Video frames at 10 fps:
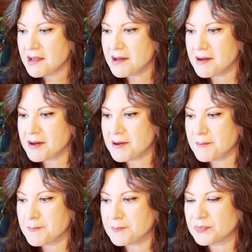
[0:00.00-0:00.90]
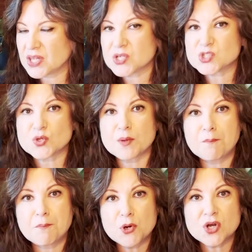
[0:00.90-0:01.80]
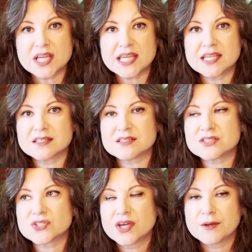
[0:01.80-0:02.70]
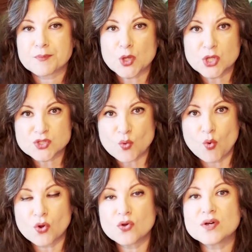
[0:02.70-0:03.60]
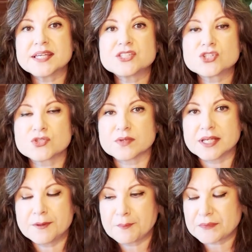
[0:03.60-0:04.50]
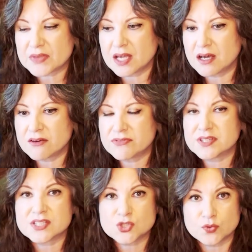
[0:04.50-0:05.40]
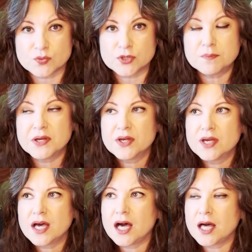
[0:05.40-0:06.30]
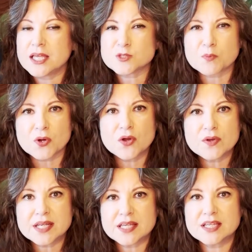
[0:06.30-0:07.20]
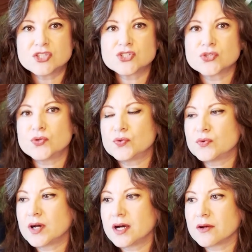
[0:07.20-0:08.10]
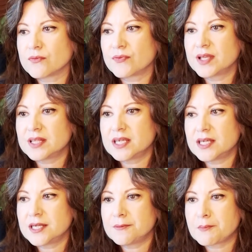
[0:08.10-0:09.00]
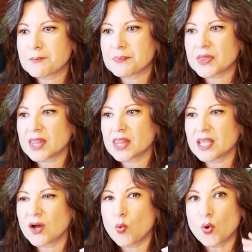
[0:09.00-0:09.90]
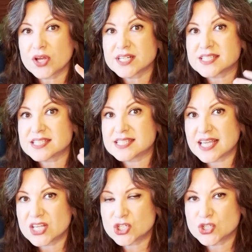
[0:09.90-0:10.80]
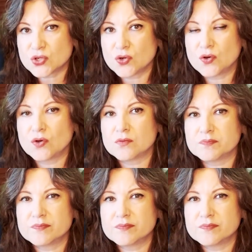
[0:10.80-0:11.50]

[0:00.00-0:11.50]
So the book is this oral history of this group. It's broken into really organizational